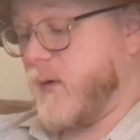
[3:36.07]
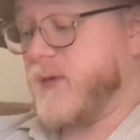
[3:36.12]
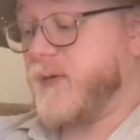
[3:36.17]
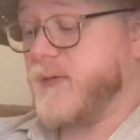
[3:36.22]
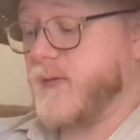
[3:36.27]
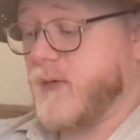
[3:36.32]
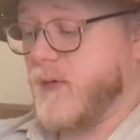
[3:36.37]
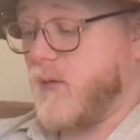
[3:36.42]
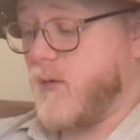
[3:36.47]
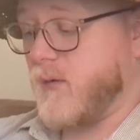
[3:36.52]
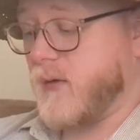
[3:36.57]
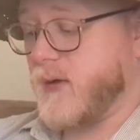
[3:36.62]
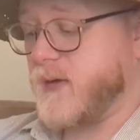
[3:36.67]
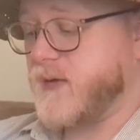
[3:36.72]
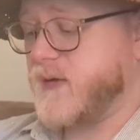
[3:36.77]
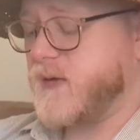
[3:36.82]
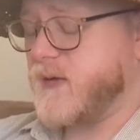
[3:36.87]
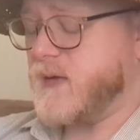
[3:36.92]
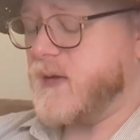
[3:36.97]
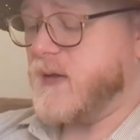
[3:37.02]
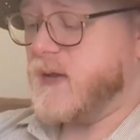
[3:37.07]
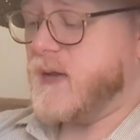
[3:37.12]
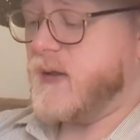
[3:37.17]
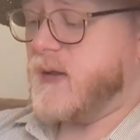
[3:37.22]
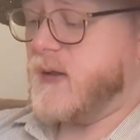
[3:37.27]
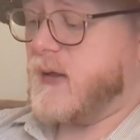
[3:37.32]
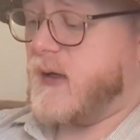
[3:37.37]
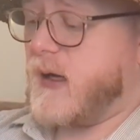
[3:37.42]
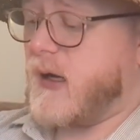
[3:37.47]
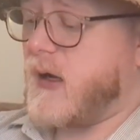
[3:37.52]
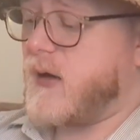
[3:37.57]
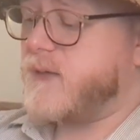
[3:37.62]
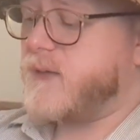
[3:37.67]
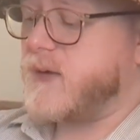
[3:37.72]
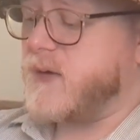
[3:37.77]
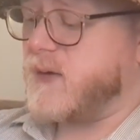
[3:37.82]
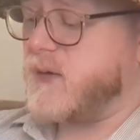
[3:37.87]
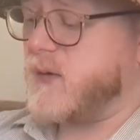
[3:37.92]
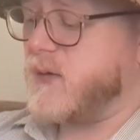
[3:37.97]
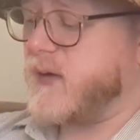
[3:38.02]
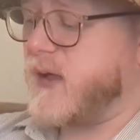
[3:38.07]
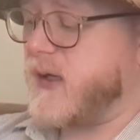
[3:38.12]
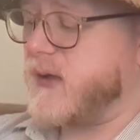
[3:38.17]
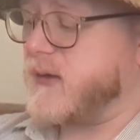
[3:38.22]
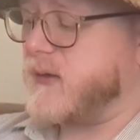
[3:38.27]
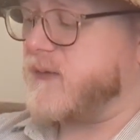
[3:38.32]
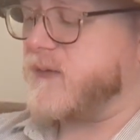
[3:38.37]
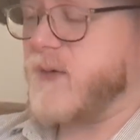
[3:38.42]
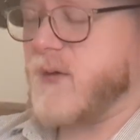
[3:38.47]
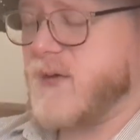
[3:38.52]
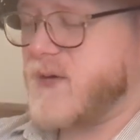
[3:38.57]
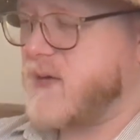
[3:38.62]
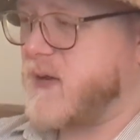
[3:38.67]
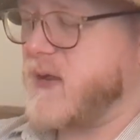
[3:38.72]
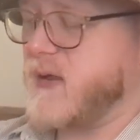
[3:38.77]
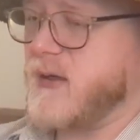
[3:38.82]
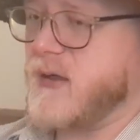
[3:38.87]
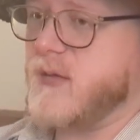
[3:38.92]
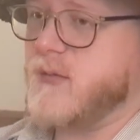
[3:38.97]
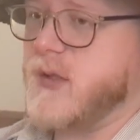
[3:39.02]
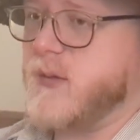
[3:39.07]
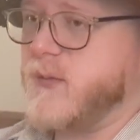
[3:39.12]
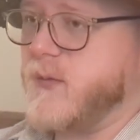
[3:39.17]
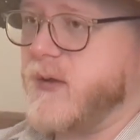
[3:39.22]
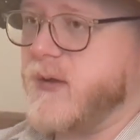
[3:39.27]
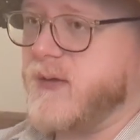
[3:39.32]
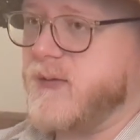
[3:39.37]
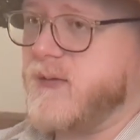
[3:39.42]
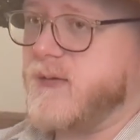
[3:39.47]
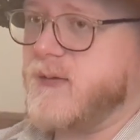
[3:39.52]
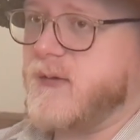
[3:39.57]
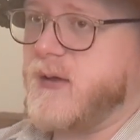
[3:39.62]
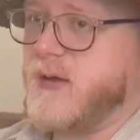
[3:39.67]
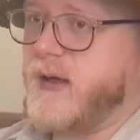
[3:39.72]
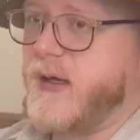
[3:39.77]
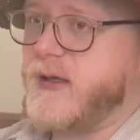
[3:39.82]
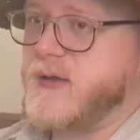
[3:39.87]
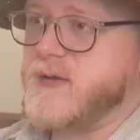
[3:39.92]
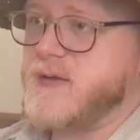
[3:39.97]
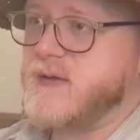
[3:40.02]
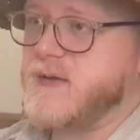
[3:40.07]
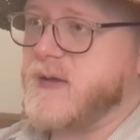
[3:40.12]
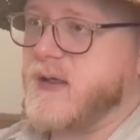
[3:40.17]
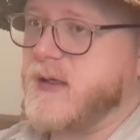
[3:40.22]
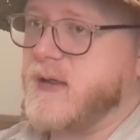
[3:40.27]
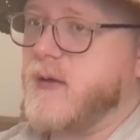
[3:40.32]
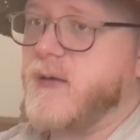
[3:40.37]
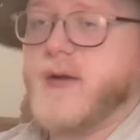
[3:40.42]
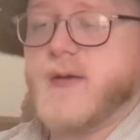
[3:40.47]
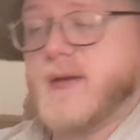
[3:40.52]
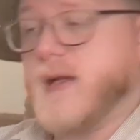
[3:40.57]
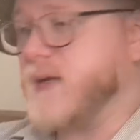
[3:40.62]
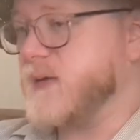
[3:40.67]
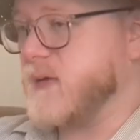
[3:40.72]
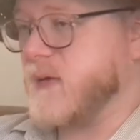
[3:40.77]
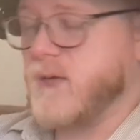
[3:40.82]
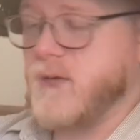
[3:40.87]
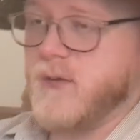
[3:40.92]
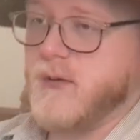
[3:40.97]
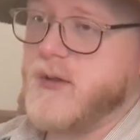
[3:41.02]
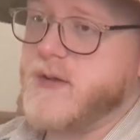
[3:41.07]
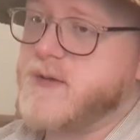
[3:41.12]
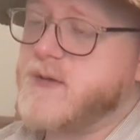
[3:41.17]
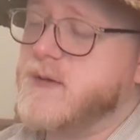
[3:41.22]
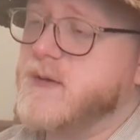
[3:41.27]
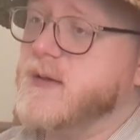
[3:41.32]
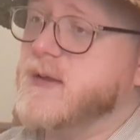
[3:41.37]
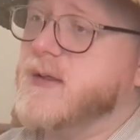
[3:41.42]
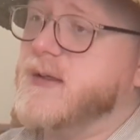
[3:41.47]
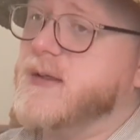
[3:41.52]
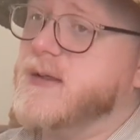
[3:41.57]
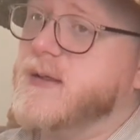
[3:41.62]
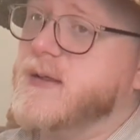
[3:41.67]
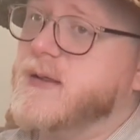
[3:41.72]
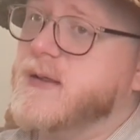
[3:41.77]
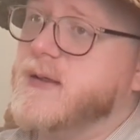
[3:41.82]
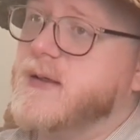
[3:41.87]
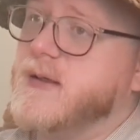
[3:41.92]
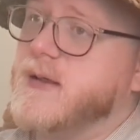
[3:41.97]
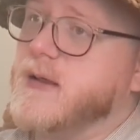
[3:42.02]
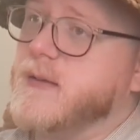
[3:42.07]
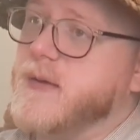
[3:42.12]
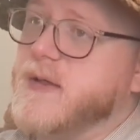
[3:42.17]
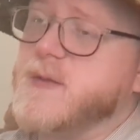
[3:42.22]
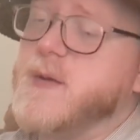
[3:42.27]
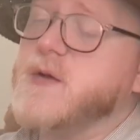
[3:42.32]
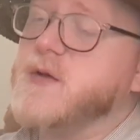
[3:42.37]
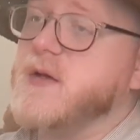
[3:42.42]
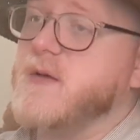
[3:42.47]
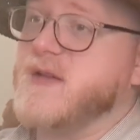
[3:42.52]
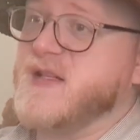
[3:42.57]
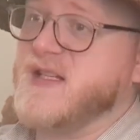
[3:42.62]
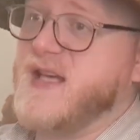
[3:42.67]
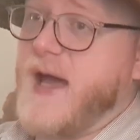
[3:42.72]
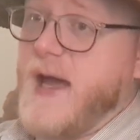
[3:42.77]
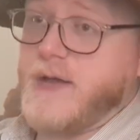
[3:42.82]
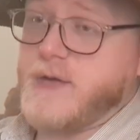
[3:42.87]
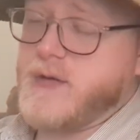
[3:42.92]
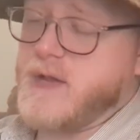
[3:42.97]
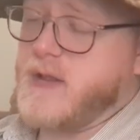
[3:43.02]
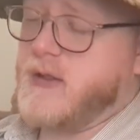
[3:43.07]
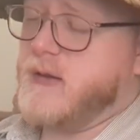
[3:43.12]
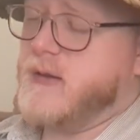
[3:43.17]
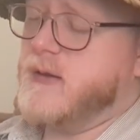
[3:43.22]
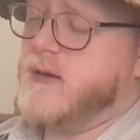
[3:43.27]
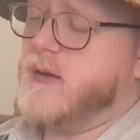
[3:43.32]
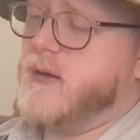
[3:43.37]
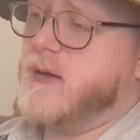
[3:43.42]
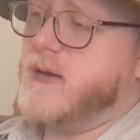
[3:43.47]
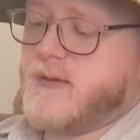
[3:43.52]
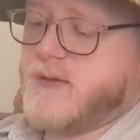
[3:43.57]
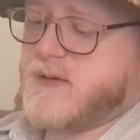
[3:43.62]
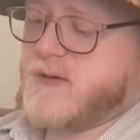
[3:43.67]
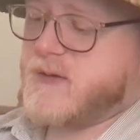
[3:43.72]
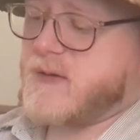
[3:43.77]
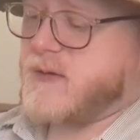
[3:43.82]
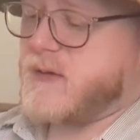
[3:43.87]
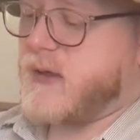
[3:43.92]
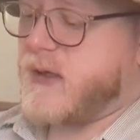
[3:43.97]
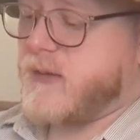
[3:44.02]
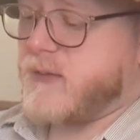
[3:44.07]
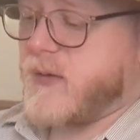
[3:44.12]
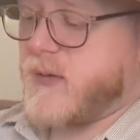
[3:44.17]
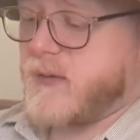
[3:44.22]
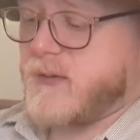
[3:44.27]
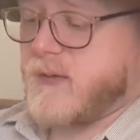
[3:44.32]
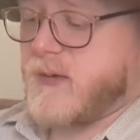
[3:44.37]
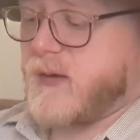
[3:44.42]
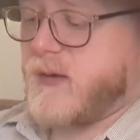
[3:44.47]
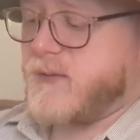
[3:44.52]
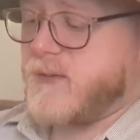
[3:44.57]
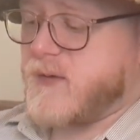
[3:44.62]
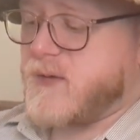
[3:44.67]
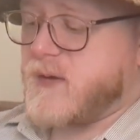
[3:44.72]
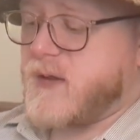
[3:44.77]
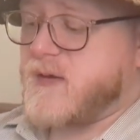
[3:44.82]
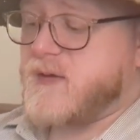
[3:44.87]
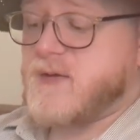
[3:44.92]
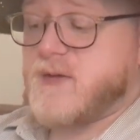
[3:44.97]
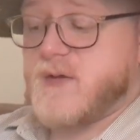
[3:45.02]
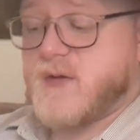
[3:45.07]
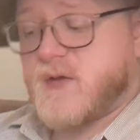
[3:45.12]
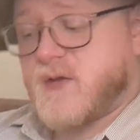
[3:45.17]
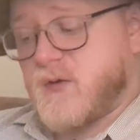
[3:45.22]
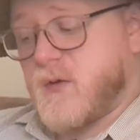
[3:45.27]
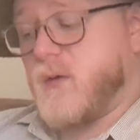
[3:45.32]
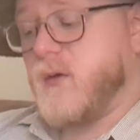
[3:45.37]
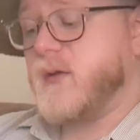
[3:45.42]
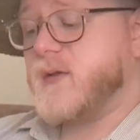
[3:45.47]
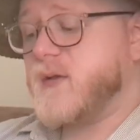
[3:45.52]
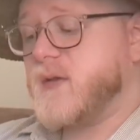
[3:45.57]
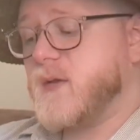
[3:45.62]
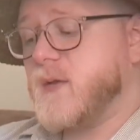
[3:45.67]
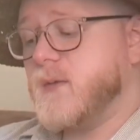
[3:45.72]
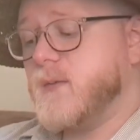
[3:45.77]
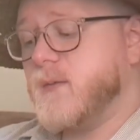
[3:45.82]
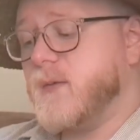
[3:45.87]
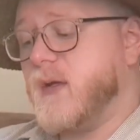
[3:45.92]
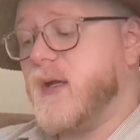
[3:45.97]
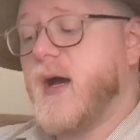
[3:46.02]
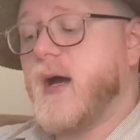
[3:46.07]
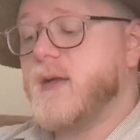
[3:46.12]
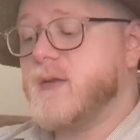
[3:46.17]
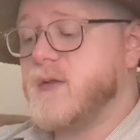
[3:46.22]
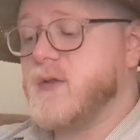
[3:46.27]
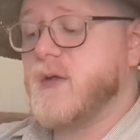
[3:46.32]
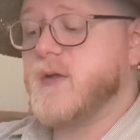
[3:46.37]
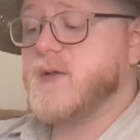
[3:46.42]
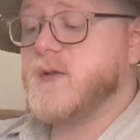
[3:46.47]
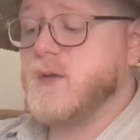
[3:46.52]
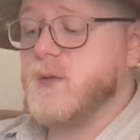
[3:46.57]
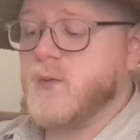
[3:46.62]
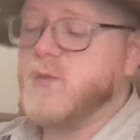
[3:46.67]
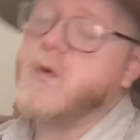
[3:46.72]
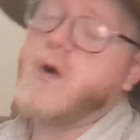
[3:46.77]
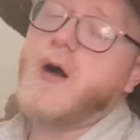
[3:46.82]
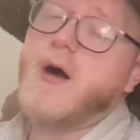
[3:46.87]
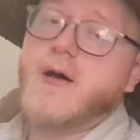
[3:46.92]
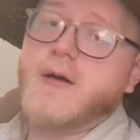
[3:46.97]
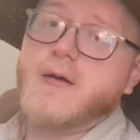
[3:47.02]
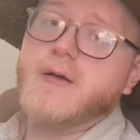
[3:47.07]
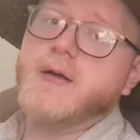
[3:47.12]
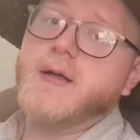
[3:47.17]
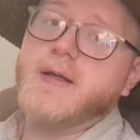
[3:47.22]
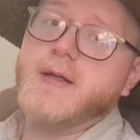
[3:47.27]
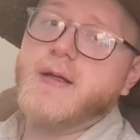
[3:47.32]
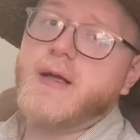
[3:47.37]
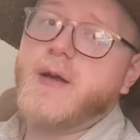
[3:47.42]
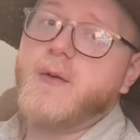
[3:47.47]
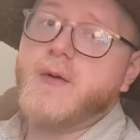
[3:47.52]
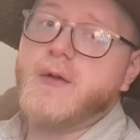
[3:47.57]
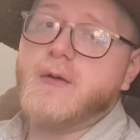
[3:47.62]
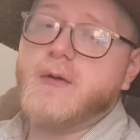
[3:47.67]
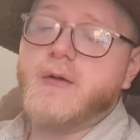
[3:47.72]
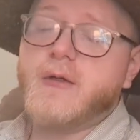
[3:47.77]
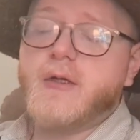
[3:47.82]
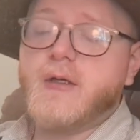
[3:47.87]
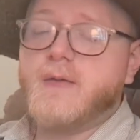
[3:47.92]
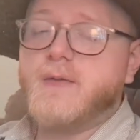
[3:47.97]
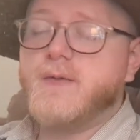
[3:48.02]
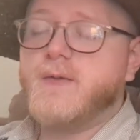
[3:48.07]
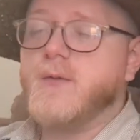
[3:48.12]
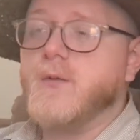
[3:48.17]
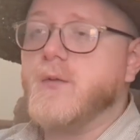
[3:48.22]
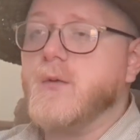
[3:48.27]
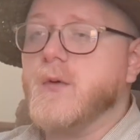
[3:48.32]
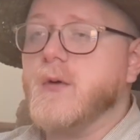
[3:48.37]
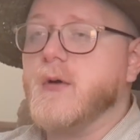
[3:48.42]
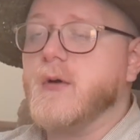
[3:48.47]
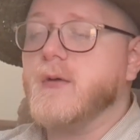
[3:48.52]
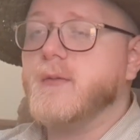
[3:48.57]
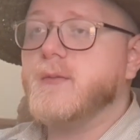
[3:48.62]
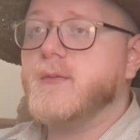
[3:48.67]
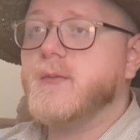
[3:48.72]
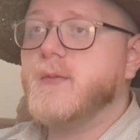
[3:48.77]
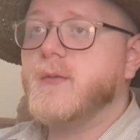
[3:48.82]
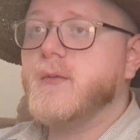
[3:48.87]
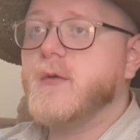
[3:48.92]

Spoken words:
with the chorus. I often do that. The first thing I come up with, I just like, okay, that's the chorus. Especially if it's catchy. So I wrote, it's the source, not just the water. And then I went looking for